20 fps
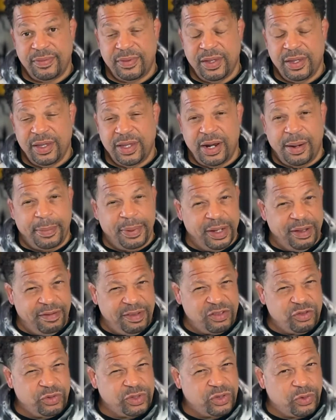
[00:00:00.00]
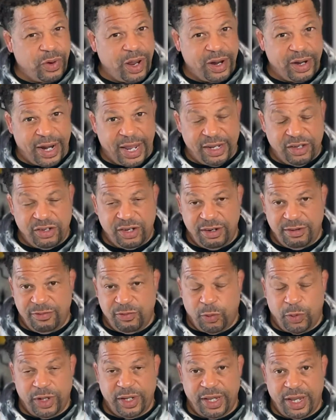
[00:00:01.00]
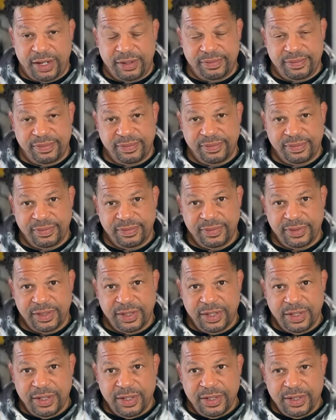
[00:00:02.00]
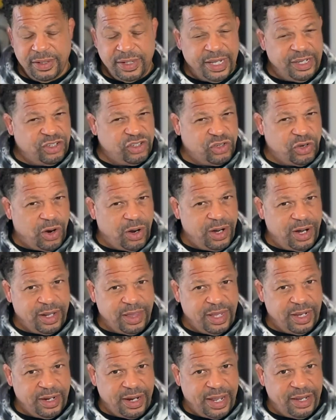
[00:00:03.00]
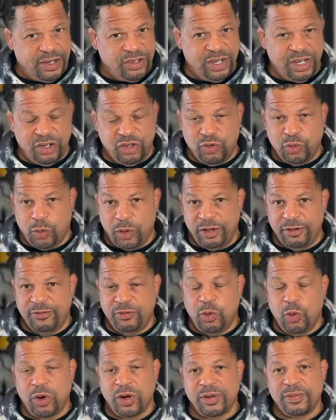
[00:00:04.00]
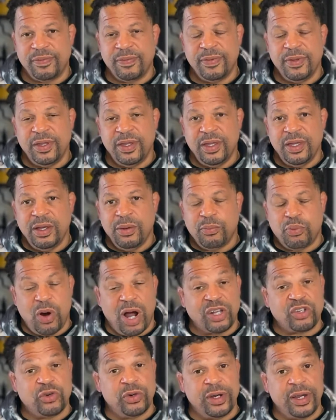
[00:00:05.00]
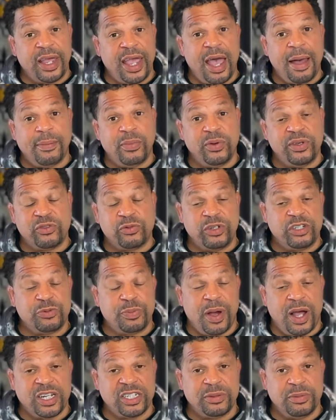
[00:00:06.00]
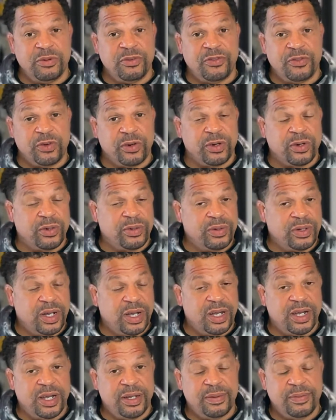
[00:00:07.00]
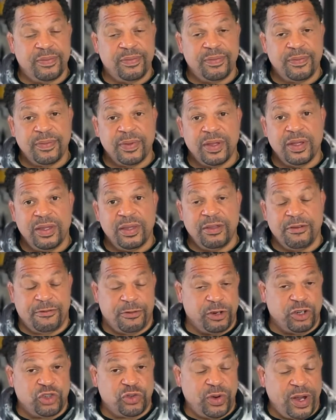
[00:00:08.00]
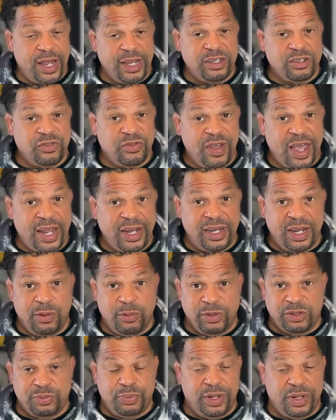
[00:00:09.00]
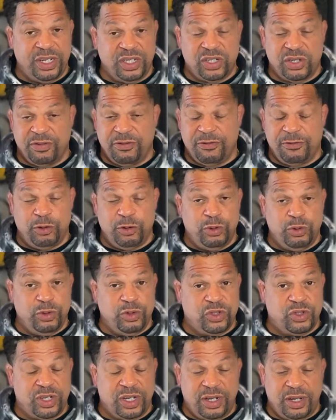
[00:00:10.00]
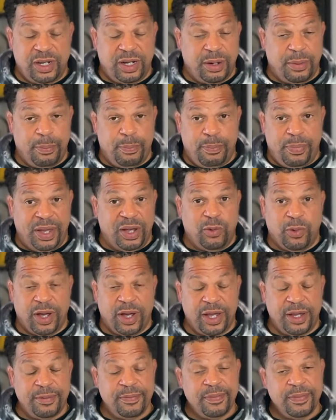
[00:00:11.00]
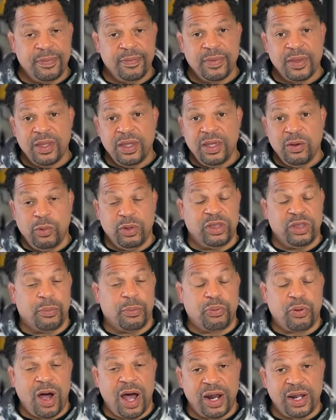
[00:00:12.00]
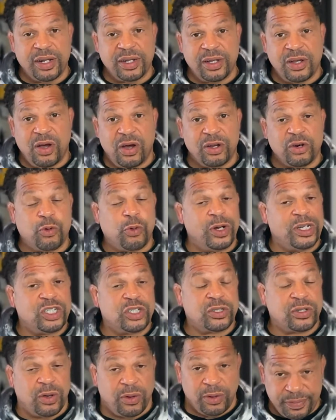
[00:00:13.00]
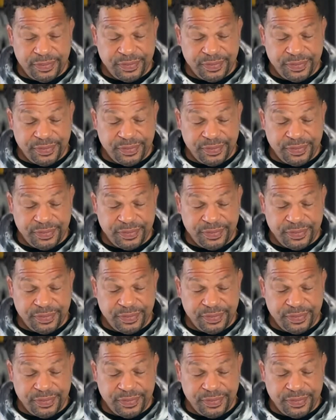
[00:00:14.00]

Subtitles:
And I believe this was around 1948. They started, I think, 1924. Procter and Gamble is responsible for the first trans fat that was put into foods in a big way with a product called Crisco.